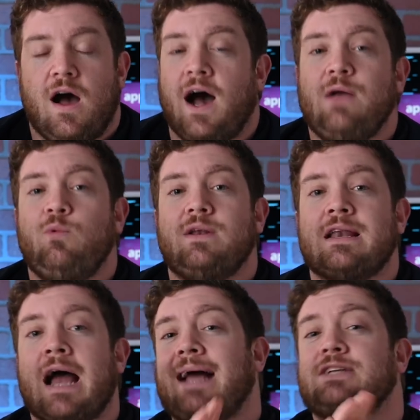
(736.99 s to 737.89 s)
I would
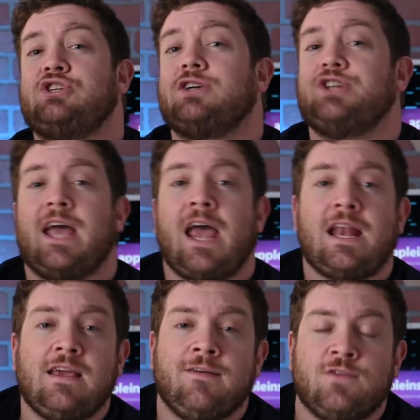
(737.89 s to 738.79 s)
not judge
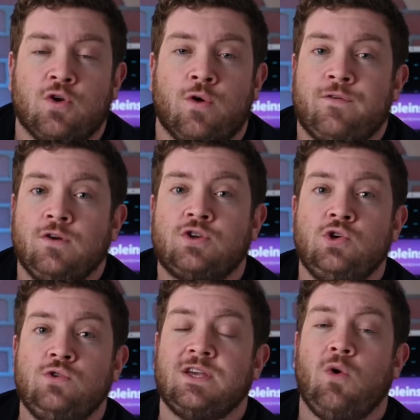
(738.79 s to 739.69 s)
any of you for
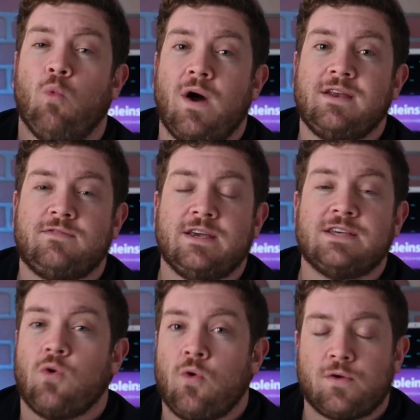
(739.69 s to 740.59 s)
choosing one of
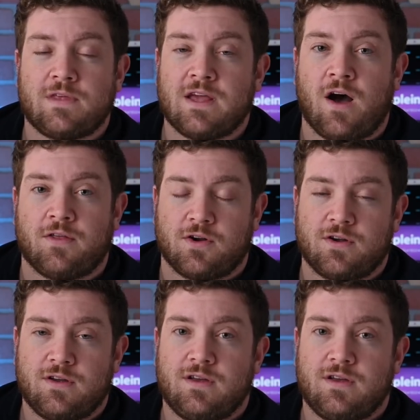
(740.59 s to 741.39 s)
these or the other.